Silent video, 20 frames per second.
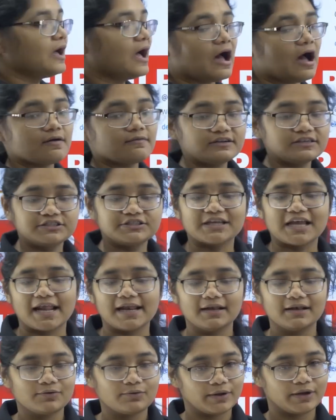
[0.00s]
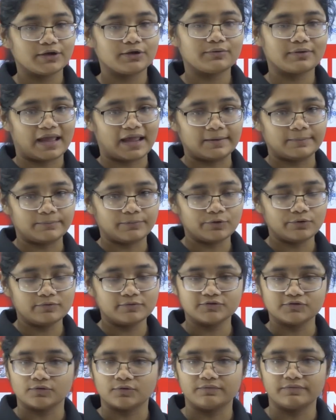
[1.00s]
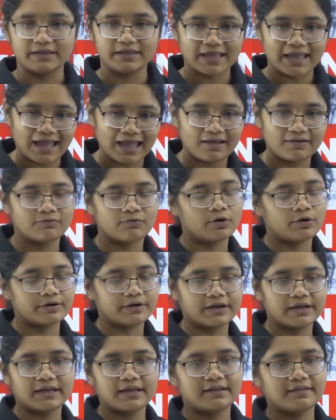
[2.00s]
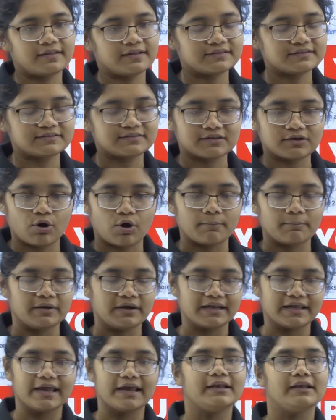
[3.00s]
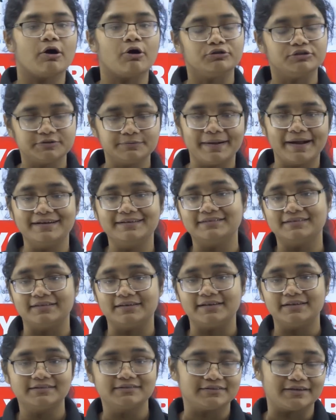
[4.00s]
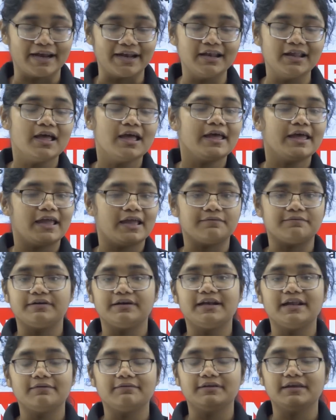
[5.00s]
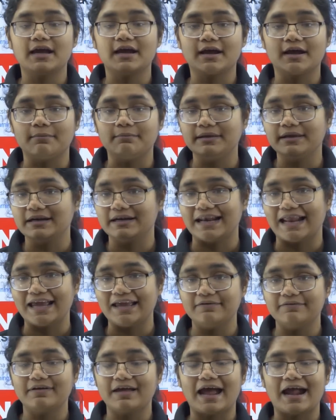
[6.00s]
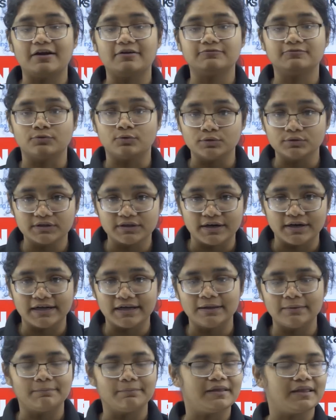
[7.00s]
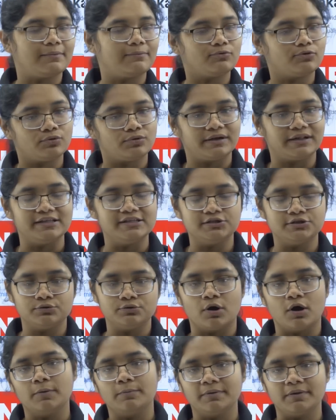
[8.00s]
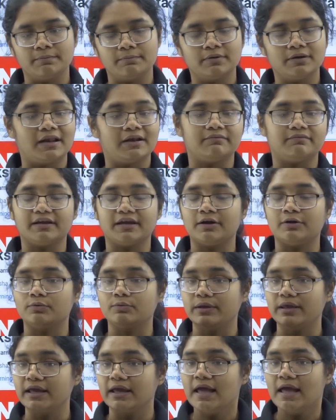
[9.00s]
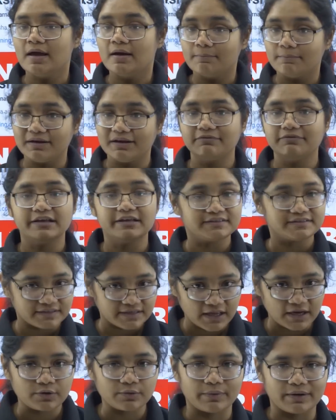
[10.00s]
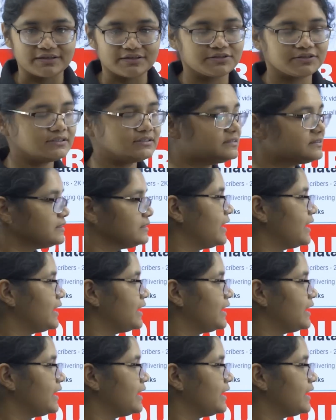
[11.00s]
our channel going to help you. So we have already this COMEDK launchpad series, right? Every day we are coming live at 4:30 p.m. to teach you all people, and we are doing previous year questions,